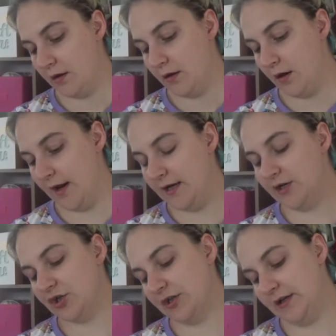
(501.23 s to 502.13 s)
I
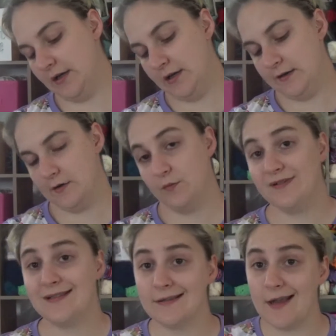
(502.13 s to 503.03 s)
initially was
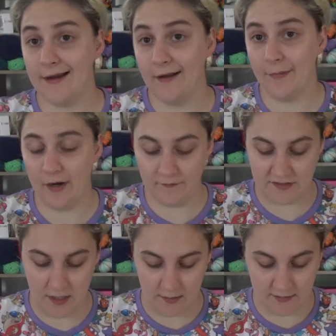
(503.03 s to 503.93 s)
designing a pair of
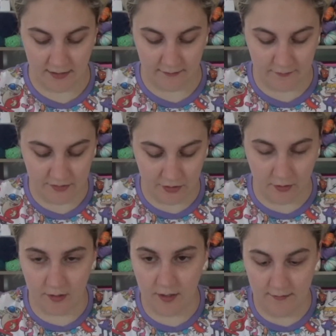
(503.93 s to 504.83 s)
socks out of this
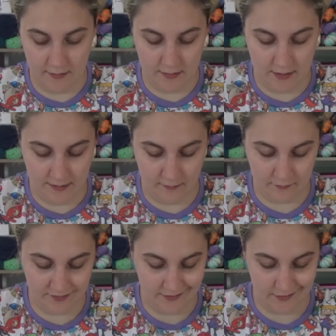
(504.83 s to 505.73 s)
yarn, and then I
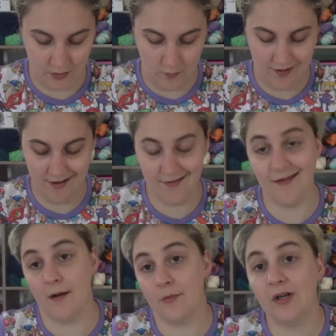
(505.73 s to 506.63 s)
was like, you know what,
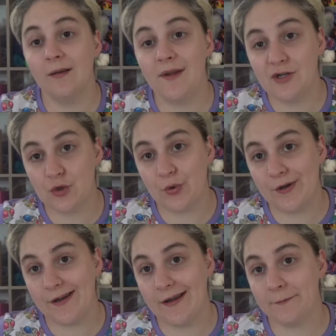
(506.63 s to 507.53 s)
not bringing me
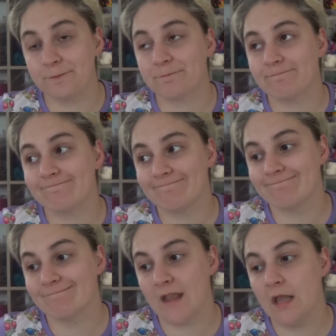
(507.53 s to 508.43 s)
joy,
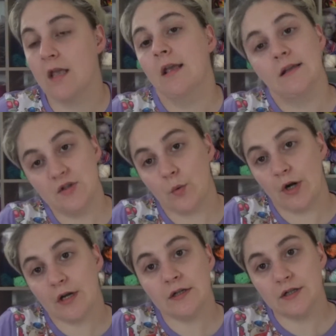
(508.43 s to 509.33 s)
so we're
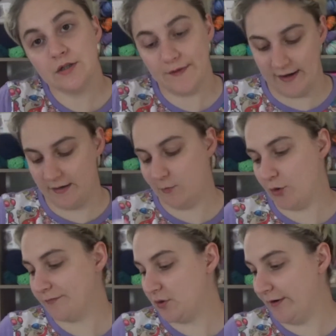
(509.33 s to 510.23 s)
not going to do that
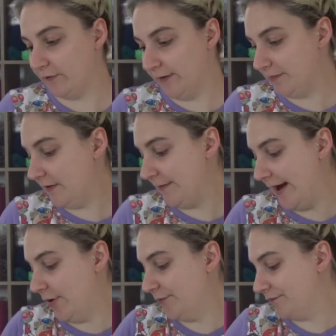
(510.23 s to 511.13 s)
anymore. So I ripped them
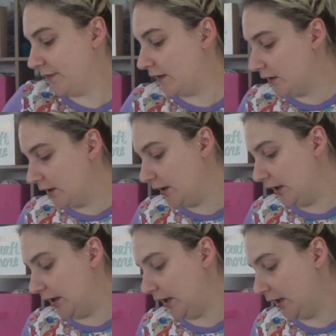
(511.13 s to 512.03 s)
out,
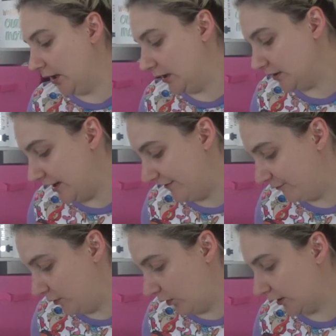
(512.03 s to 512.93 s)
and I've
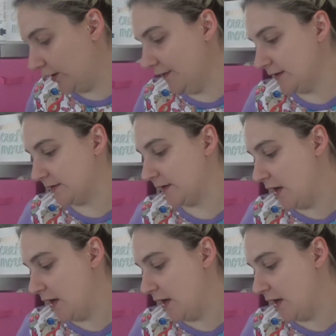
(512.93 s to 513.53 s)
been working on this,